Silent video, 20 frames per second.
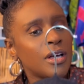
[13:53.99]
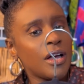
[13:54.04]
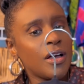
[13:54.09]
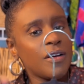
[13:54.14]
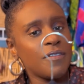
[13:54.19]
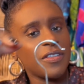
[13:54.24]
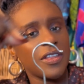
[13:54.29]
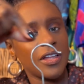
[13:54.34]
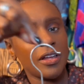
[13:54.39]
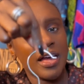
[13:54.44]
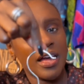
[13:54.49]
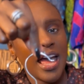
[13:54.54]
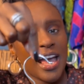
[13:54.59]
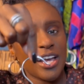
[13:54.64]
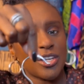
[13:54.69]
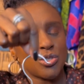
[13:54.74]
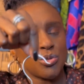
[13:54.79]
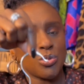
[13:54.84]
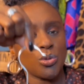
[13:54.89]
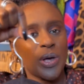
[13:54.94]
of the
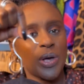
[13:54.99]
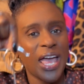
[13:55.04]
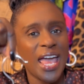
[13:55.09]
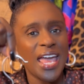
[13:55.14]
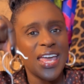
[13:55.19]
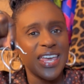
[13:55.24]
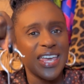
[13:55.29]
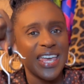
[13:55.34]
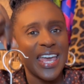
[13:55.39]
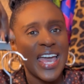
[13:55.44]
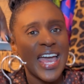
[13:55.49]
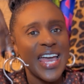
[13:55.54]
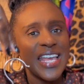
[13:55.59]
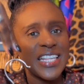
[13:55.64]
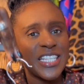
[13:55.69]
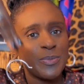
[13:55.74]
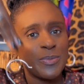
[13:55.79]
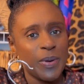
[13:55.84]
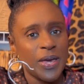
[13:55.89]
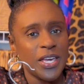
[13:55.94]
actual hanging
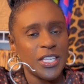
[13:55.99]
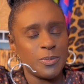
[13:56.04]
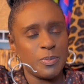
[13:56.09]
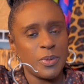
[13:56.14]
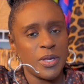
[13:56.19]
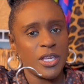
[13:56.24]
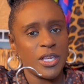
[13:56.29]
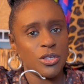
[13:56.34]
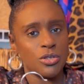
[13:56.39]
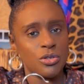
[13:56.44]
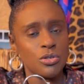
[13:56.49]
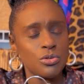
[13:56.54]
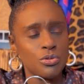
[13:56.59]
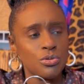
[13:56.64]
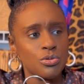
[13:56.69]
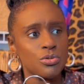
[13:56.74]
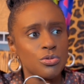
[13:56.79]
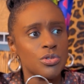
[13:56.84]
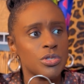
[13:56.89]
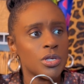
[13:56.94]
headspace being
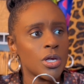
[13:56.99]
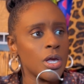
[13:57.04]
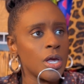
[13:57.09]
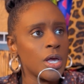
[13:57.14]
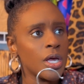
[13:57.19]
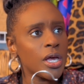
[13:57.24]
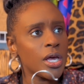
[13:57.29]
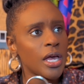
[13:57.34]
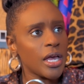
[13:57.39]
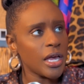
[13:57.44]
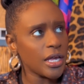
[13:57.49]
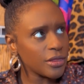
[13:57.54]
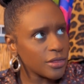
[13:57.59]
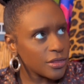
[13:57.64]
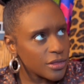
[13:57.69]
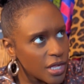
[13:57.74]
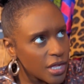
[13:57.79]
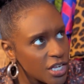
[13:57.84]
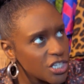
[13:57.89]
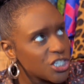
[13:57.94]
used.
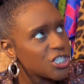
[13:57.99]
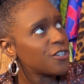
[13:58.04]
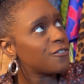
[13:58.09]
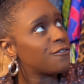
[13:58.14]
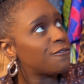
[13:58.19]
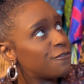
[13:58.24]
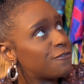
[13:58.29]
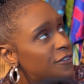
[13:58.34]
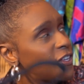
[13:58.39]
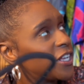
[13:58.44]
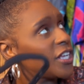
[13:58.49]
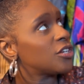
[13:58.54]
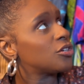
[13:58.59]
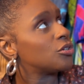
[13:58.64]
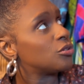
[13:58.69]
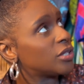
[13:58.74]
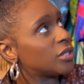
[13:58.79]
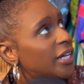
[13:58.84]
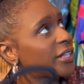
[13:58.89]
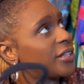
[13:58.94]
It should
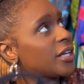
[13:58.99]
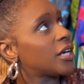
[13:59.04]
feel like